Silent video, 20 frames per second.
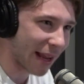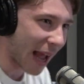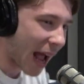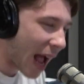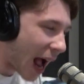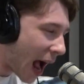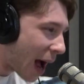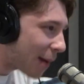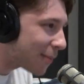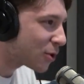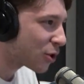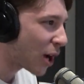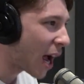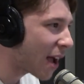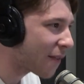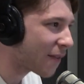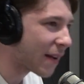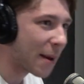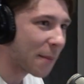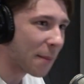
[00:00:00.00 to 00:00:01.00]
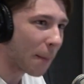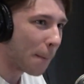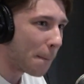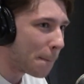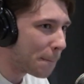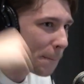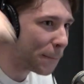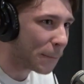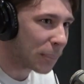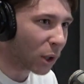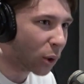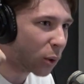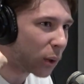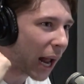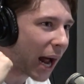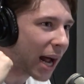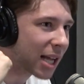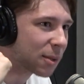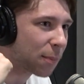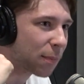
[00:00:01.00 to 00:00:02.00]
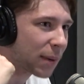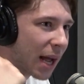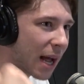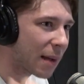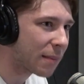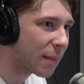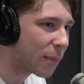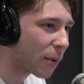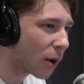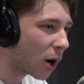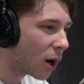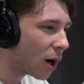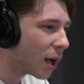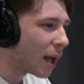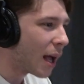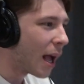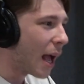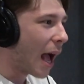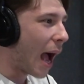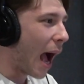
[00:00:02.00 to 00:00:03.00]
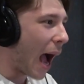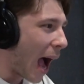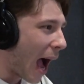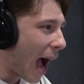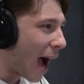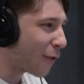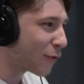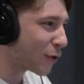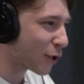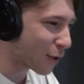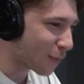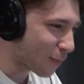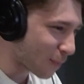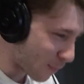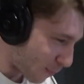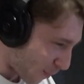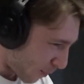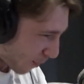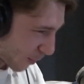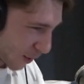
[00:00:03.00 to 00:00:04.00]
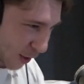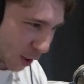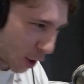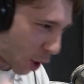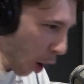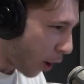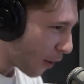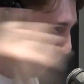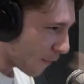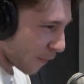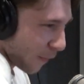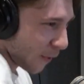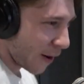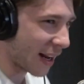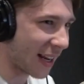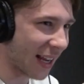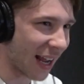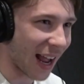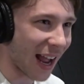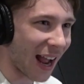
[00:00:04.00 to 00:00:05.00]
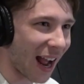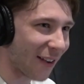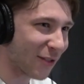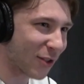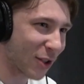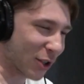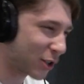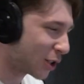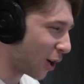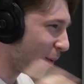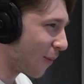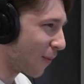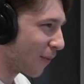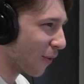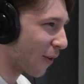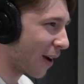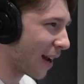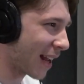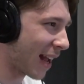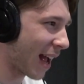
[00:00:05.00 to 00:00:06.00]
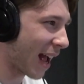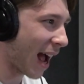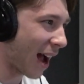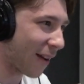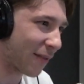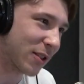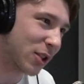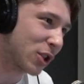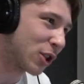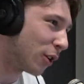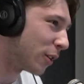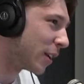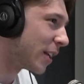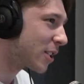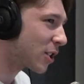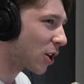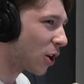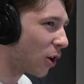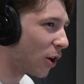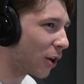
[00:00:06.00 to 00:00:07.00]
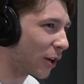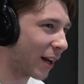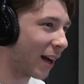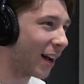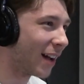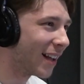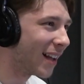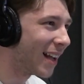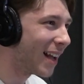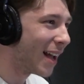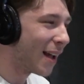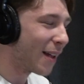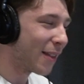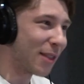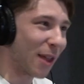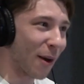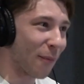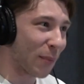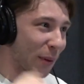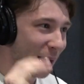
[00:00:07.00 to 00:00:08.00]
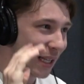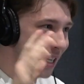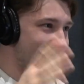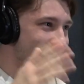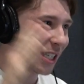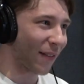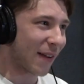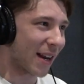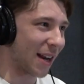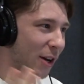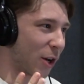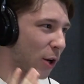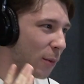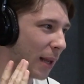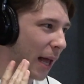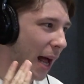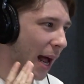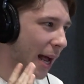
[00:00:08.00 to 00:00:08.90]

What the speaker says: yeah, I'm driving. Blue lights behind me, bro. I've just gone for it, yeah. I've took this corner. The police have ended up